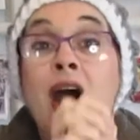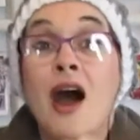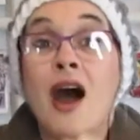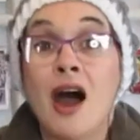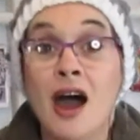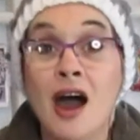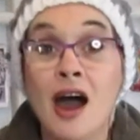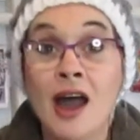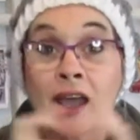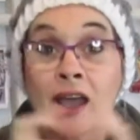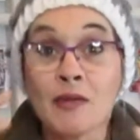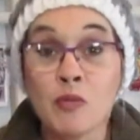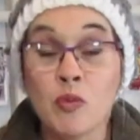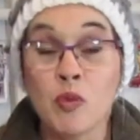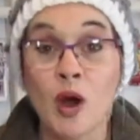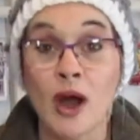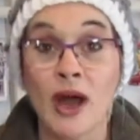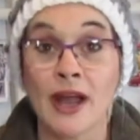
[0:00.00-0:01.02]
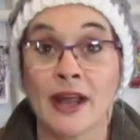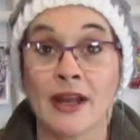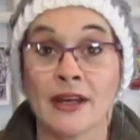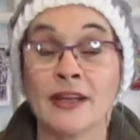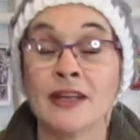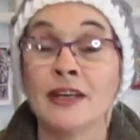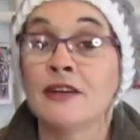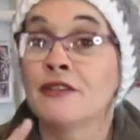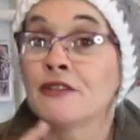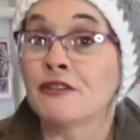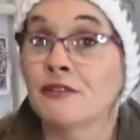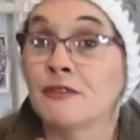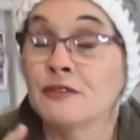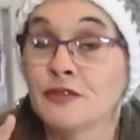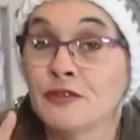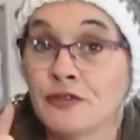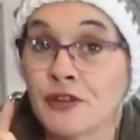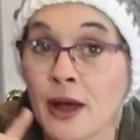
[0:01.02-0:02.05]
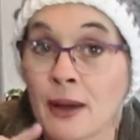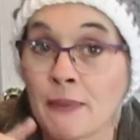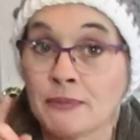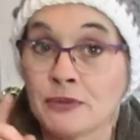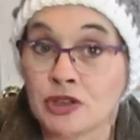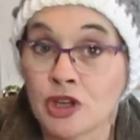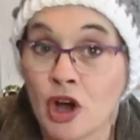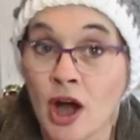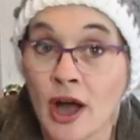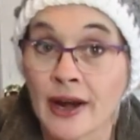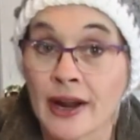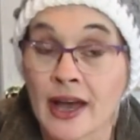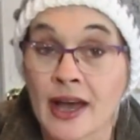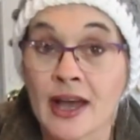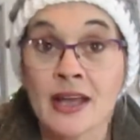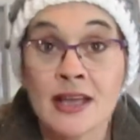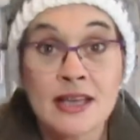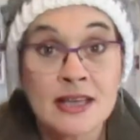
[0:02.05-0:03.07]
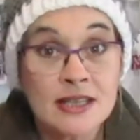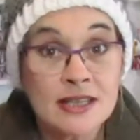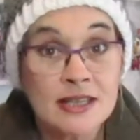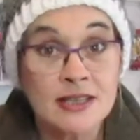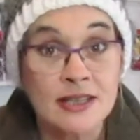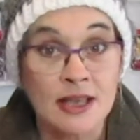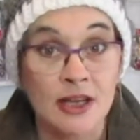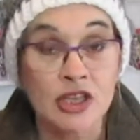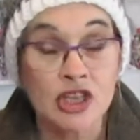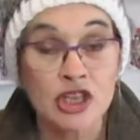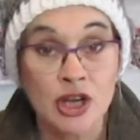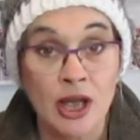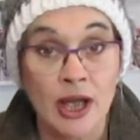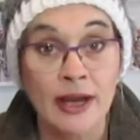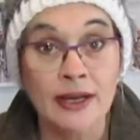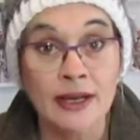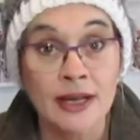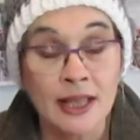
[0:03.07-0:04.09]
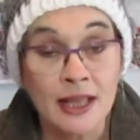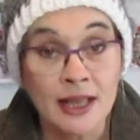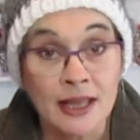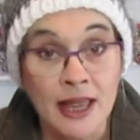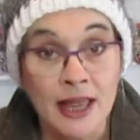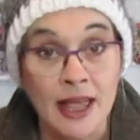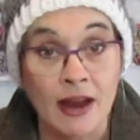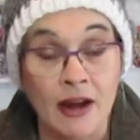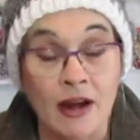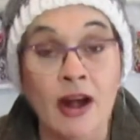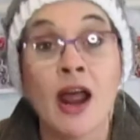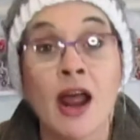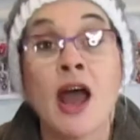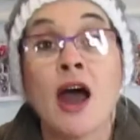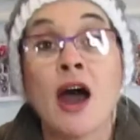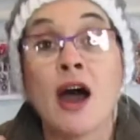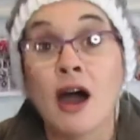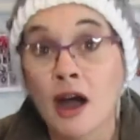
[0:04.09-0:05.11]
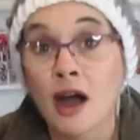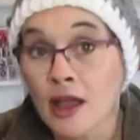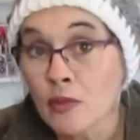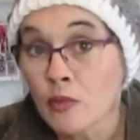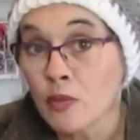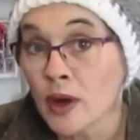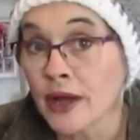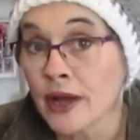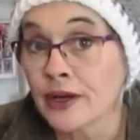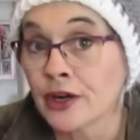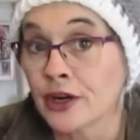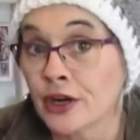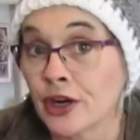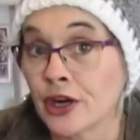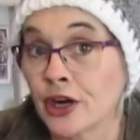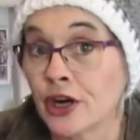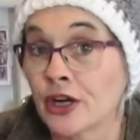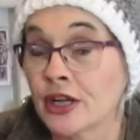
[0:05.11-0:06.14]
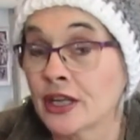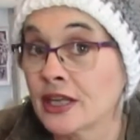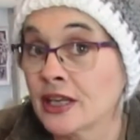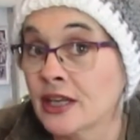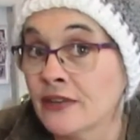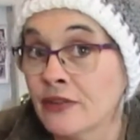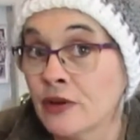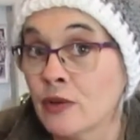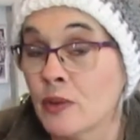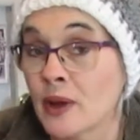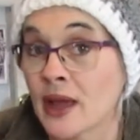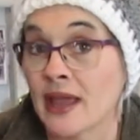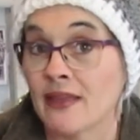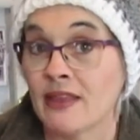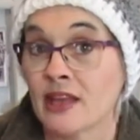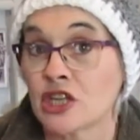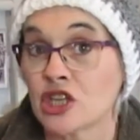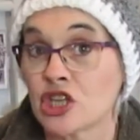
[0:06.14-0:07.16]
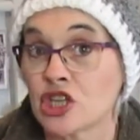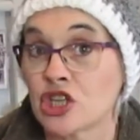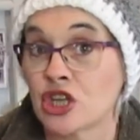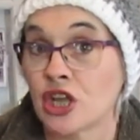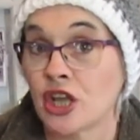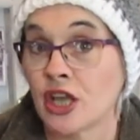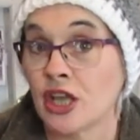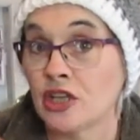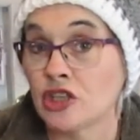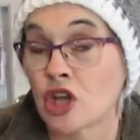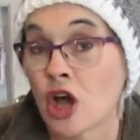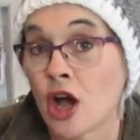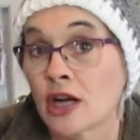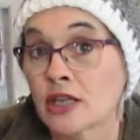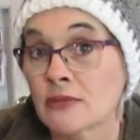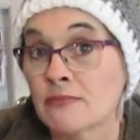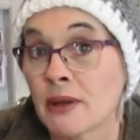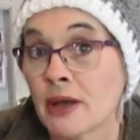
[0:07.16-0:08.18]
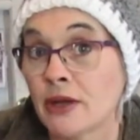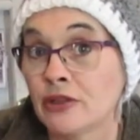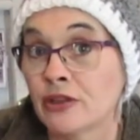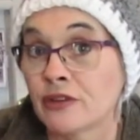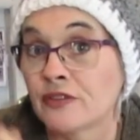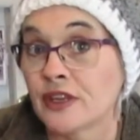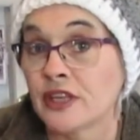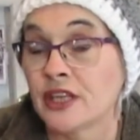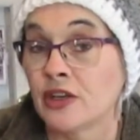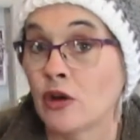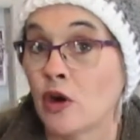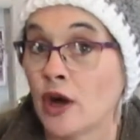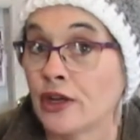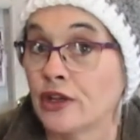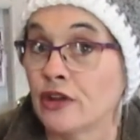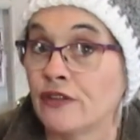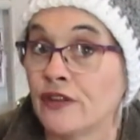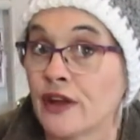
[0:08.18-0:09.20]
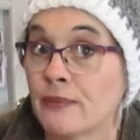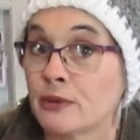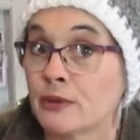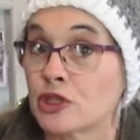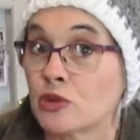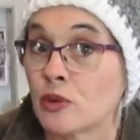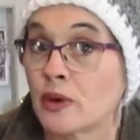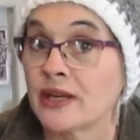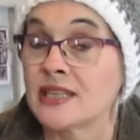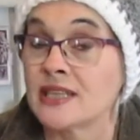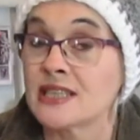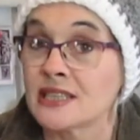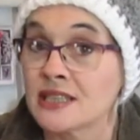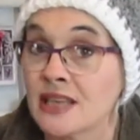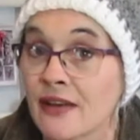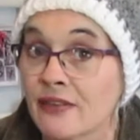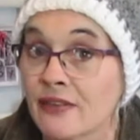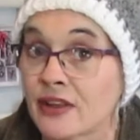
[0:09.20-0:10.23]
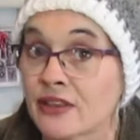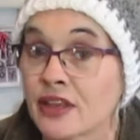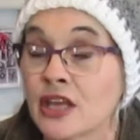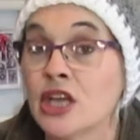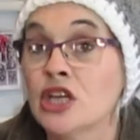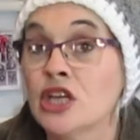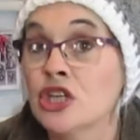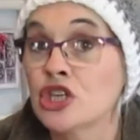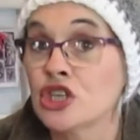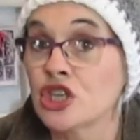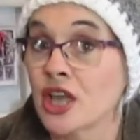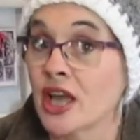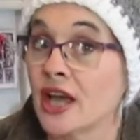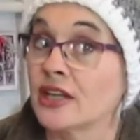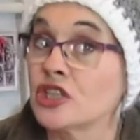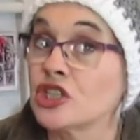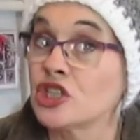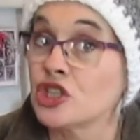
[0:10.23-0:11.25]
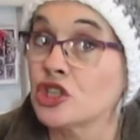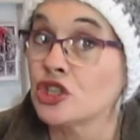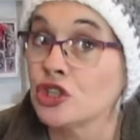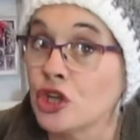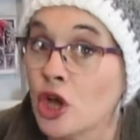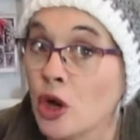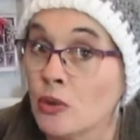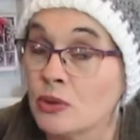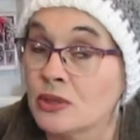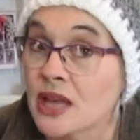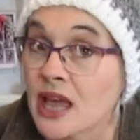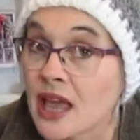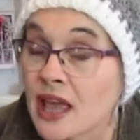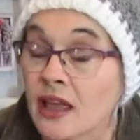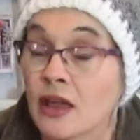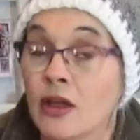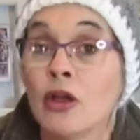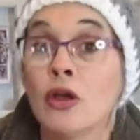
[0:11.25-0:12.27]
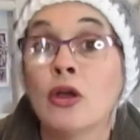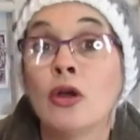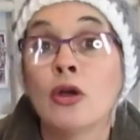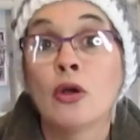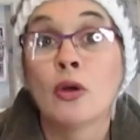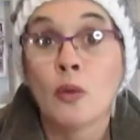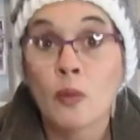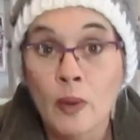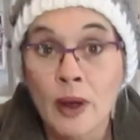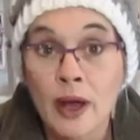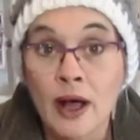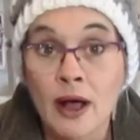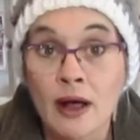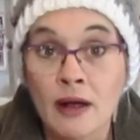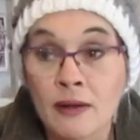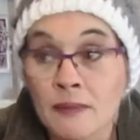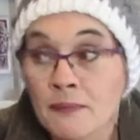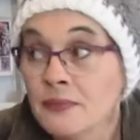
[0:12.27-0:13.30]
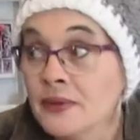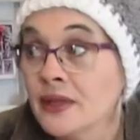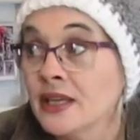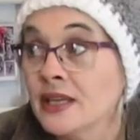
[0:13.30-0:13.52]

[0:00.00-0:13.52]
I won from Donna Sunshine LeClaire, I won her giveaway that she talked about in her video on November 27th. She had a snow day. Well,